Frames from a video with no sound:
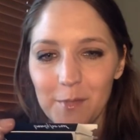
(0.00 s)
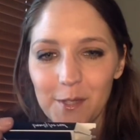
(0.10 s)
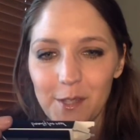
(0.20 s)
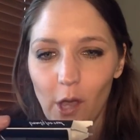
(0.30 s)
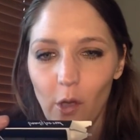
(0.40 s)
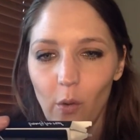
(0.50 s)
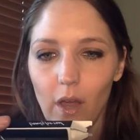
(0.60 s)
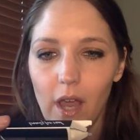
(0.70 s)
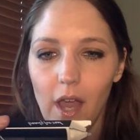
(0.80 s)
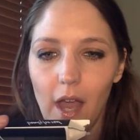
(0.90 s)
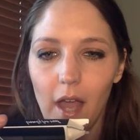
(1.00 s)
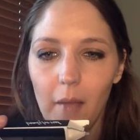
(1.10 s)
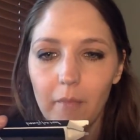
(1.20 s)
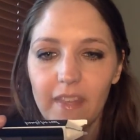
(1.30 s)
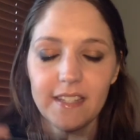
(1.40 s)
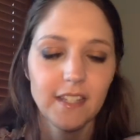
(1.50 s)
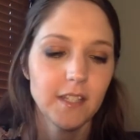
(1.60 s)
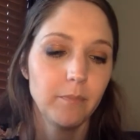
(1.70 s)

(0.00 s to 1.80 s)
So this is